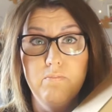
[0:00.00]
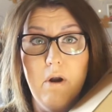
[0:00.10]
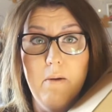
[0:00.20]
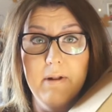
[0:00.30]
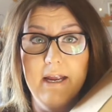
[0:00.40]

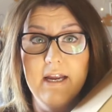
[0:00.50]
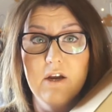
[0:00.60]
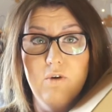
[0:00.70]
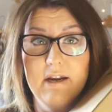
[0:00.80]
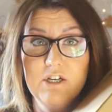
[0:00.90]
probably are
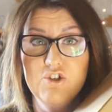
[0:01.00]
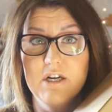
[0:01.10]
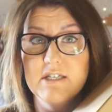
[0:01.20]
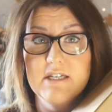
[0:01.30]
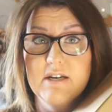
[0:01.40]
quite
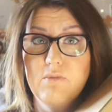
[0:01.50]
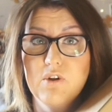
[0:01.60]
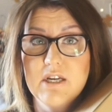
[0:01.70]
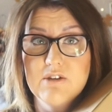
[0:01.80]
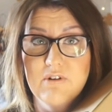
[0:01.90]
interested in what
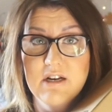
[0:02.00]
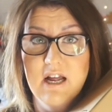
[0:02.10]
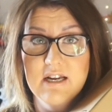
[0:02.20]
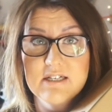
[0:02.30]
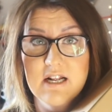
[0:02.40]
these ring
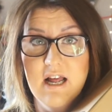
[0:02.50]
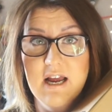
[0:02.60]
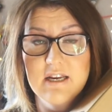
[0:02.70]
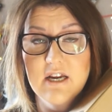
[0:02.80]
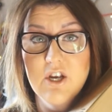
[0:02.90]
lights are
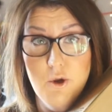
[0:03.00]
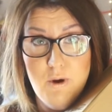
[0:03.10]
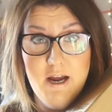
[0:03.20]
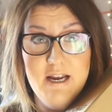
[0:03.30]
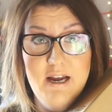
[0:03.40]
like. I know
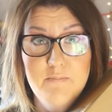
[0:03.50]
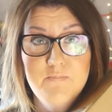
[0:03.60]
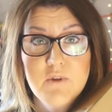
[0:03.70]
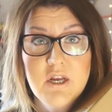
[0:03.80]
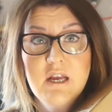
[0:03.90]
I am.